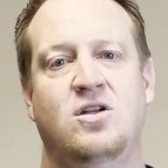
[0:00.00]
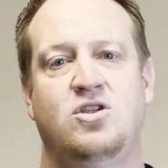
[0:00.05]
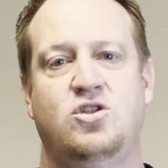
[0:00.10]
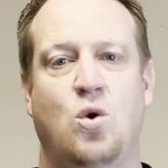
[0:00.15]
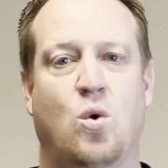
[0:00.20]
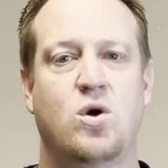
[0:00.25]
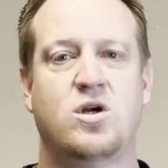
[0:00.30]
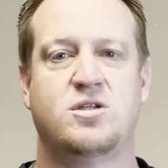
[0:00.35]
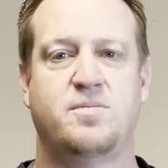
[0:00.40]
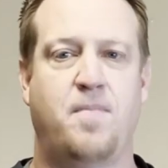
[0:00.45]

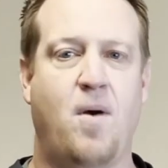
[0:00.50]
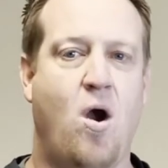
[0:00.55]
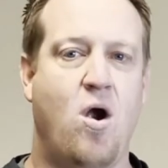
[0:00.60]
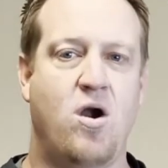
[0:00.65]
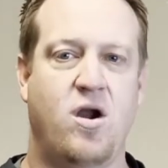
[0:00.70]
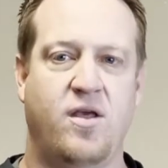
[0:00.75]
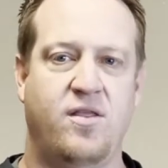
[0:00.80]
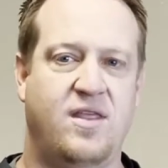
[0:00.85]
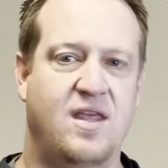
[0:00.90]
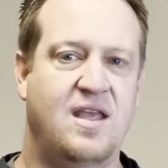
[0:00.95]
George
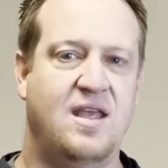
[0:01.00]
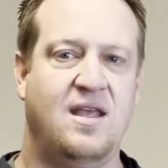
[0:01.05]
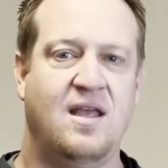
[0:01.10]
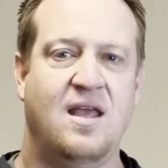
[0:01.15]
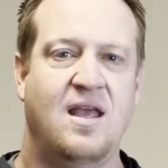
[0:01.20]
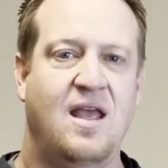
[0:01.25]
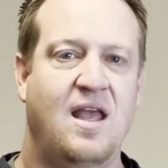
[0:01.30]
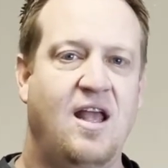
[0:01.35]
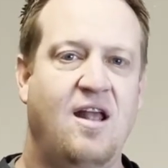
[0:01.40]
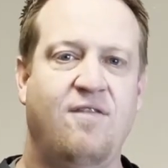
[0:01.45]
Barna, the
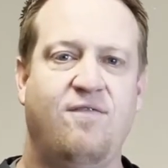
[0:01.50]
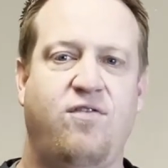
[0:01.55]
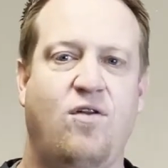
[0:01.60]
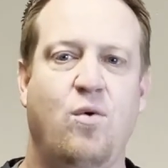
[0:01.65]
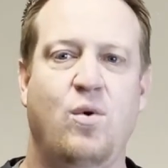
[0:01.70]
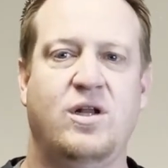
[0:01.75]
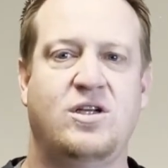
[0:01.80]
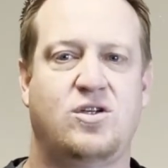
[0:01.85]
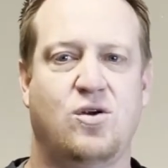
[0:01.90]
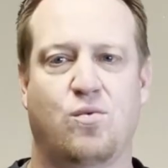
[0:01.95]

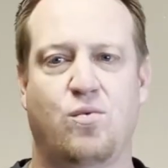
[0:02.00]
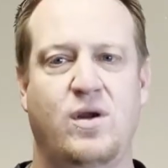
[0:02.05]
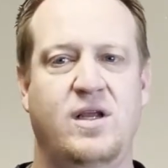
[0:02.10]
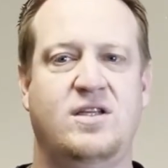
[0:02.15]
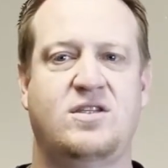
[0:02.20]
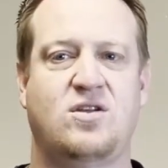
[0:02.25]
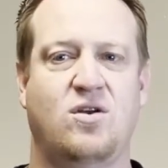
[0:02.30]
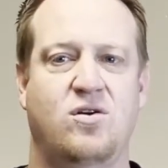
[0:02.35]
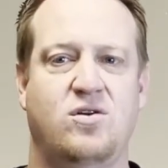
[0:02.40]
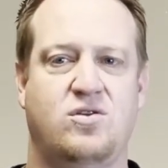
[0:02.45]
influential
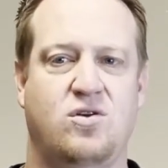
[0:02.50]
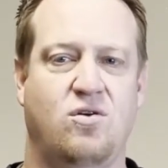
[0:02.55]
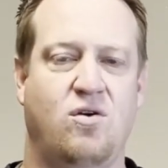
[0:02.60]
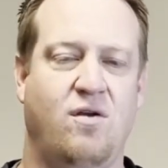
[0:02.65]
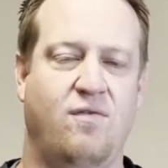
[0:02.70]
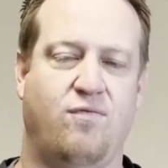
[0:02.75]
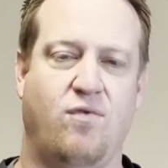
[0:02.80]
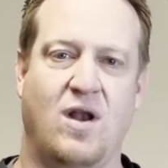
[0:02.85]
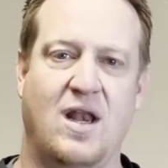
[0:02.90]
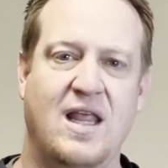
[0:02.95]
researcher
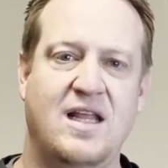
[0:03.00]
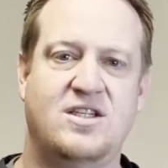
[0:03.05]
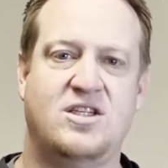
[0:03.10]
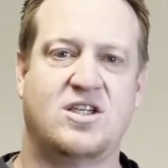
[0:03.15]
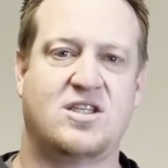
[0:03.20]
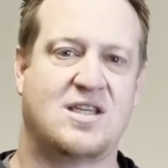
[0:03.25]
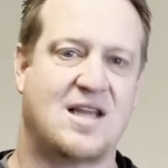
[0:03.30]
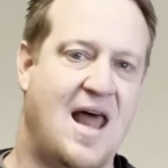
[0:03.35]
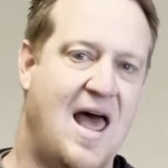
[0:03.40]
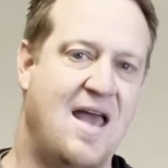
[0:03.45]
of
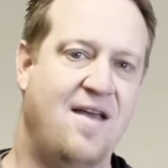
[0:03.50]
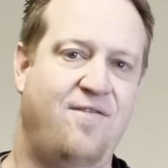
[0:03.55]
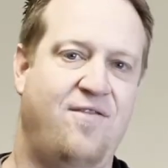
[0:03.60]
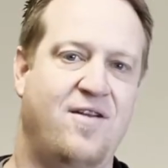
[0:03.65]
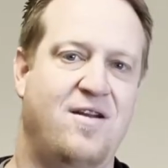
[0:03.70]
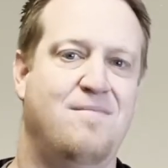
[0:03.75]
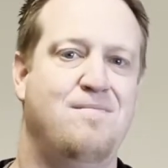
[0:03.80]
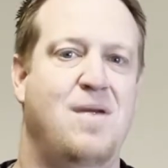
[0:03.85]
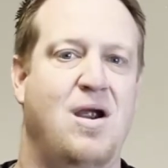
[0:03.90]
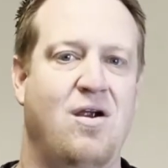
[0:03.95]
religious life
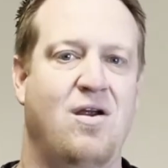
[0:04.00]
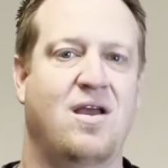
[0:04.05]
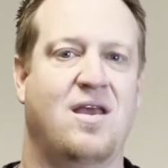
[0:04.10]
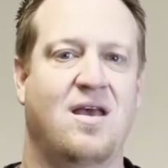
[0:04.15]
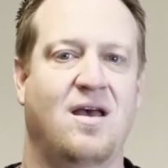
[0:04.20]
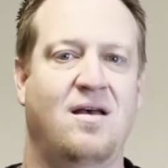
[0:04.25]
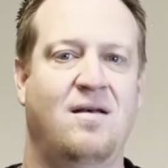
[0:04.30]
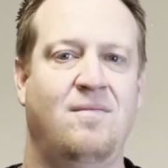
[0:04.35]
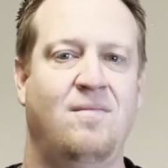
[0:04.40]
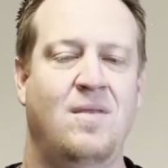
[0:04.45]
in
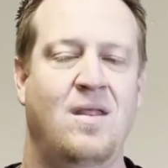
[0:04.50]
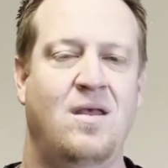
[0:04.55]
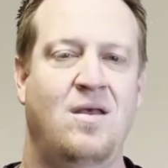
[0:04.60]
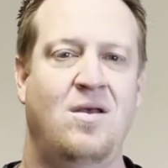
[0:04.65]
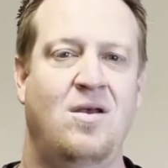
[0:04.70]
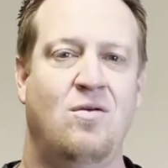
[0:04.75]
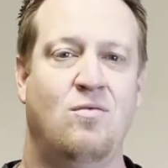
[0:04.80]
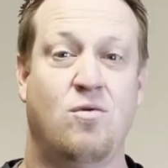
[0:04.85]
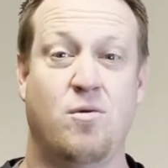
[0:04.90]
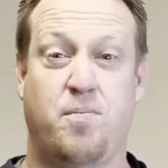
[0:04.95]
America,
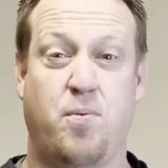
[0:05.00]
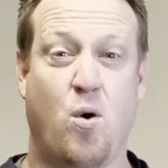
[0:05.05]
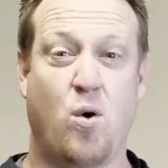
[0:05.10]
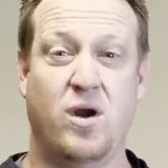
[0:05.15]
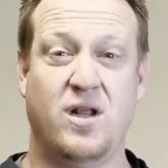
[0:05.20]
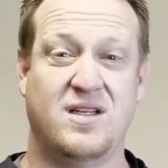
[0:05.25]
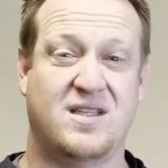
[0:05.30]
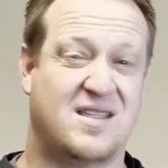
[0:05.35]
reported